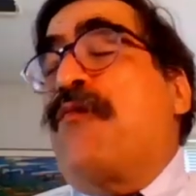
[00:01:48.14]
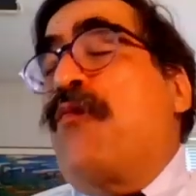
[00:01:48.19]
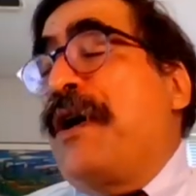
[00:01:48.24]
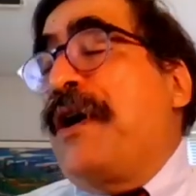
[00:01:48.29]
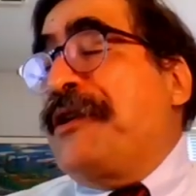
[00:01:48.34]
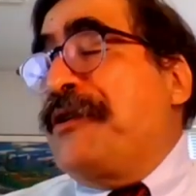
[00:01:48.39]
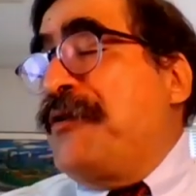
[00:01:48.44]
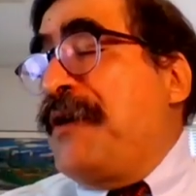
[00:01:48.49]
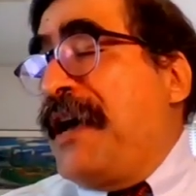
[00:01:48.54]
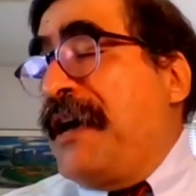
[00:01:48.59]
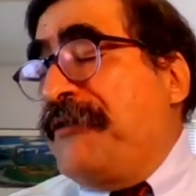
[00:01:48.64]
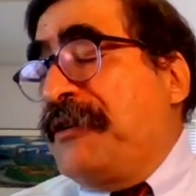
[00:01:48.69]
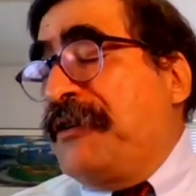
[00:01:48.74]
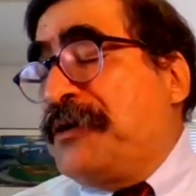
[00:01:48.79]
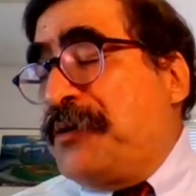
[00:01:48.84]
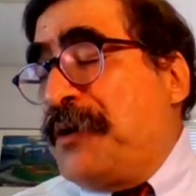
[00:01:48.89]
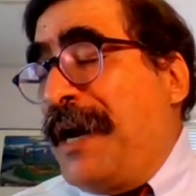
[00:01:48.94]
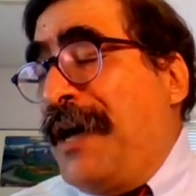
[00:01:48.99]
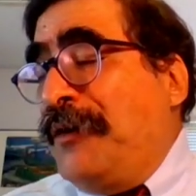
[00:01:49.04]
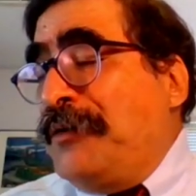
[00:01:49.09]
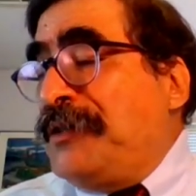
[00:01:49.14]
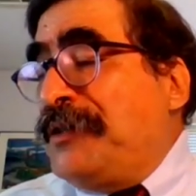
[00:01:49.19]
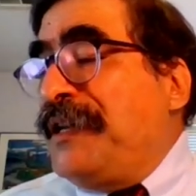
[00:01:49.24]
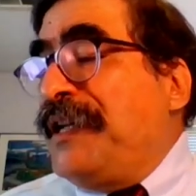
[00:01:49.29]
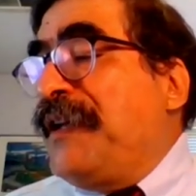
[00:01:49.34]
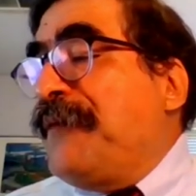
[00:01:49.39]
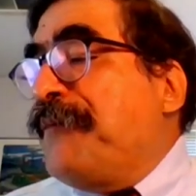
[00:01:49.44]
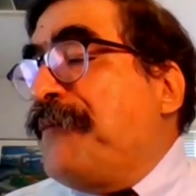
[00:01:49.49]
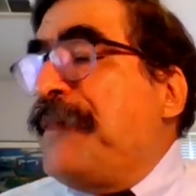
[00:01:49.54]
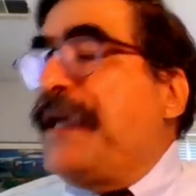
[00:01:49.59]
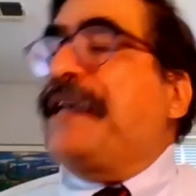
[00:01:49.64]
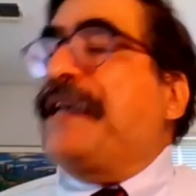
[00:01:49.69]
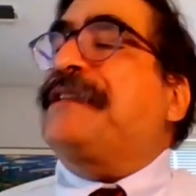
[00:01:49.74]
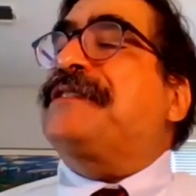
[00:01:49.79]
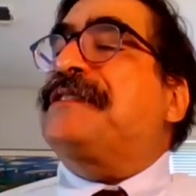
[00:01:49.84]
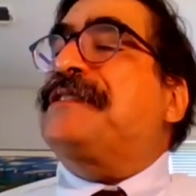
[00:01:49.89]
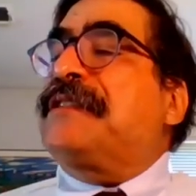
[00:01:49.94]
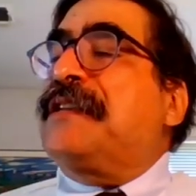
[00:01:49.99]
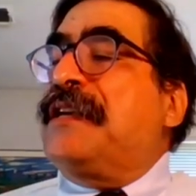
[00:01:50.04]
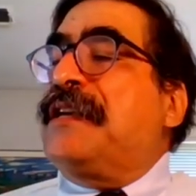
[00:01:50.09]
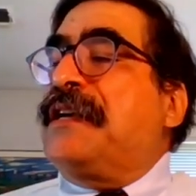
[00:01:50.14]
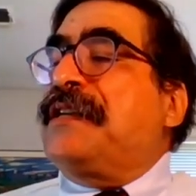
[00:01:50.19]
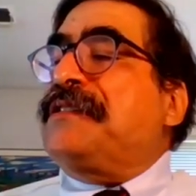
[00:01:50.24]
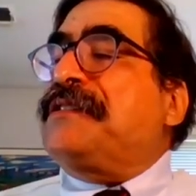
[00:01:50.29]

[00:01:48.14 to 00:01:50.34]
When you have a drought, it makes